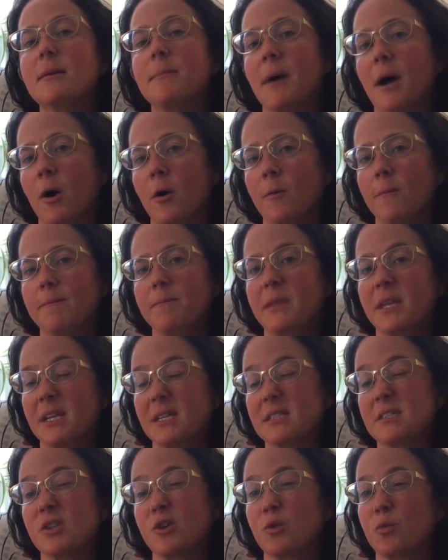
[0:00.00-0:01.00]
about
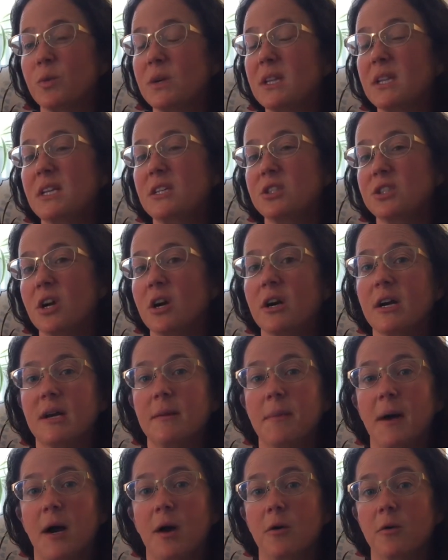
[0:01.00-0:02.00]
things they're really sorry
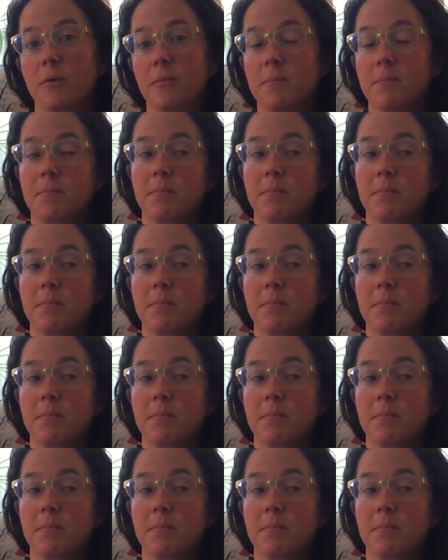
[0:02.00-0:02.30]
about,